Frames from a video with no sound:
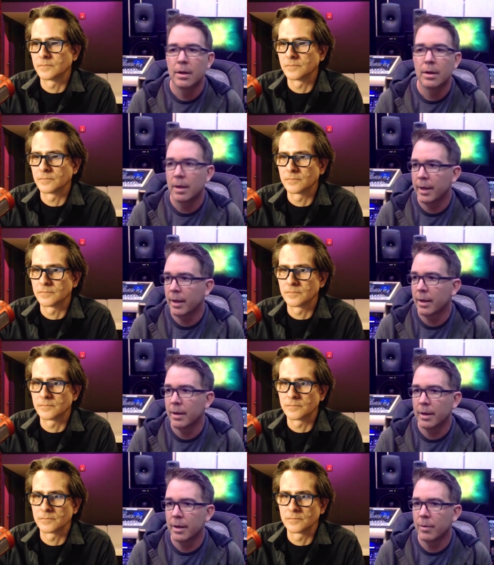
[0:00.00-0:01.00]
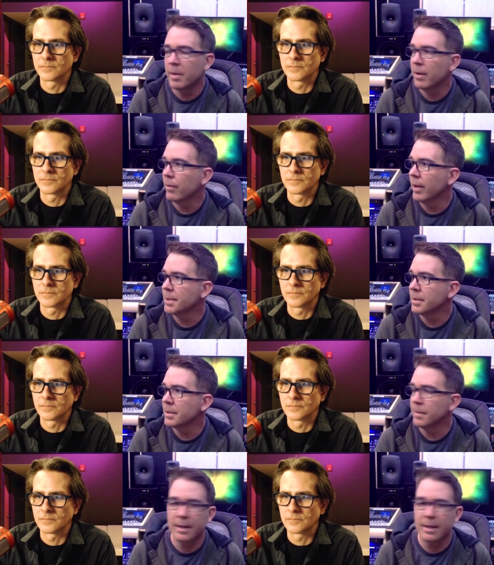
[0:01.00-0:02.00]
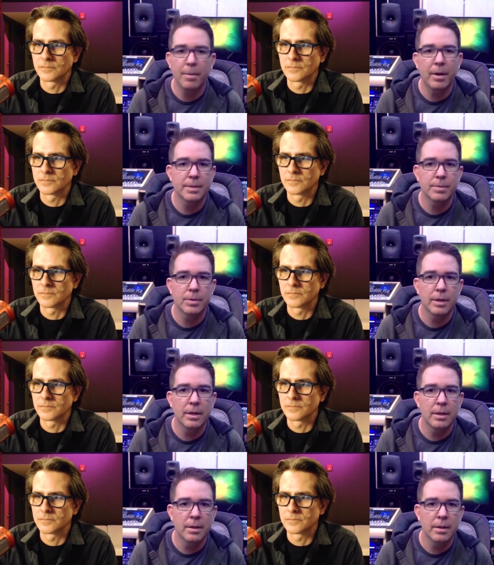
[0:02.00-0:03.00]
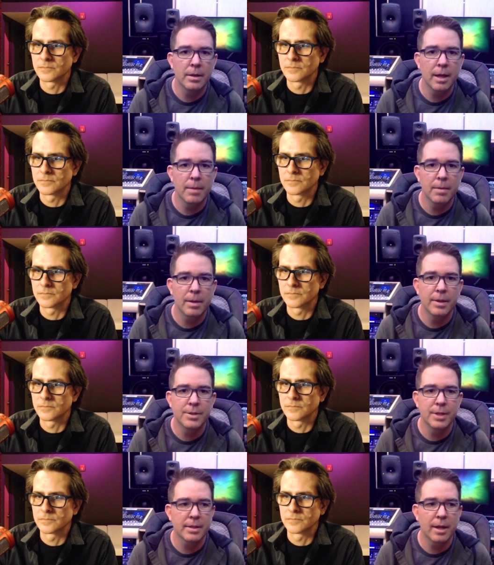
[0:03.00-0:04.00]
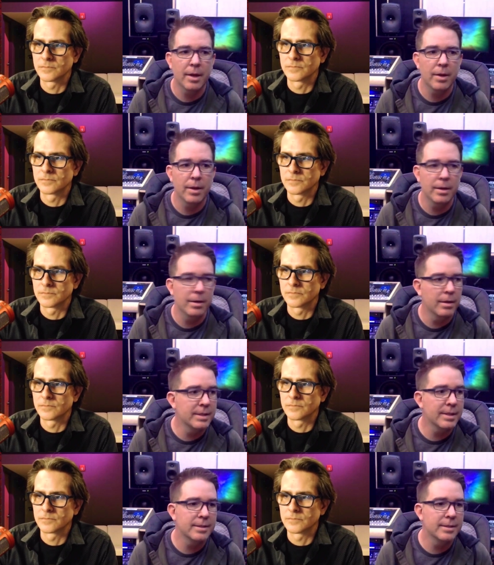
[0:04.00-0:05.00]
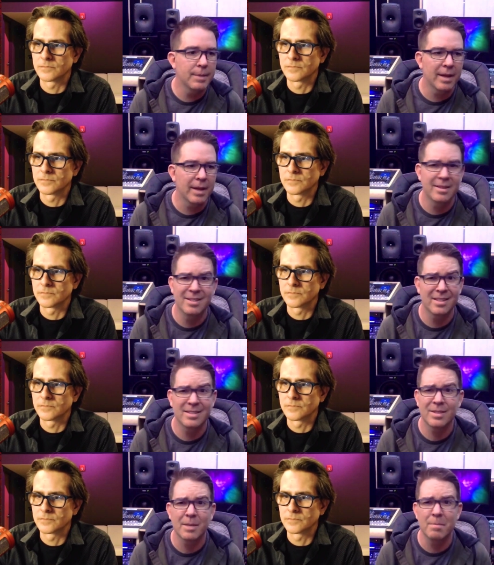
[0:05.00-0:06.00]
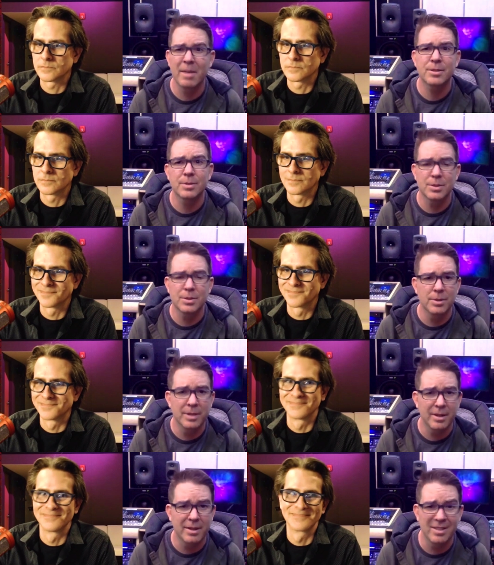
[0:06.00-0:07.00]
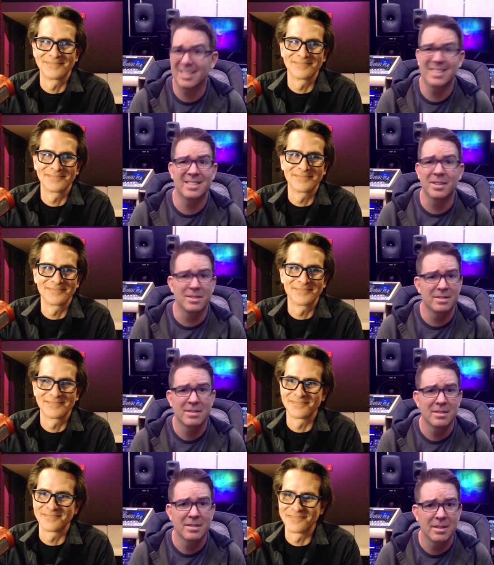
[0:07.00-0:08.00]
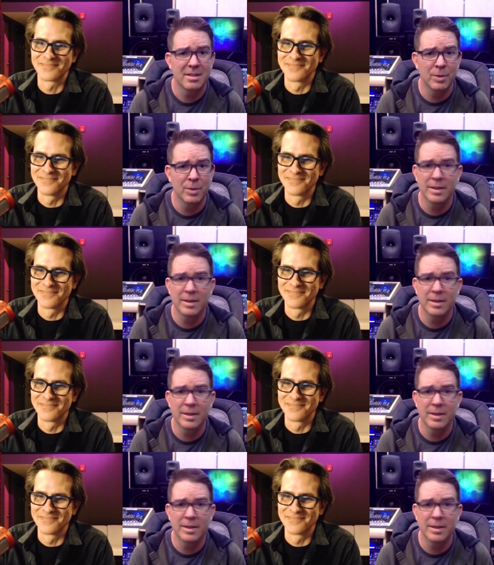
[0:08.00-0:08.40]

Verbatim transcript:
Speaker 1: and uh, we made arrangements to make that possible and he came in and checked it out and he said the same thing i did he's like it sounds like a mastering studio in here and i was like it does it really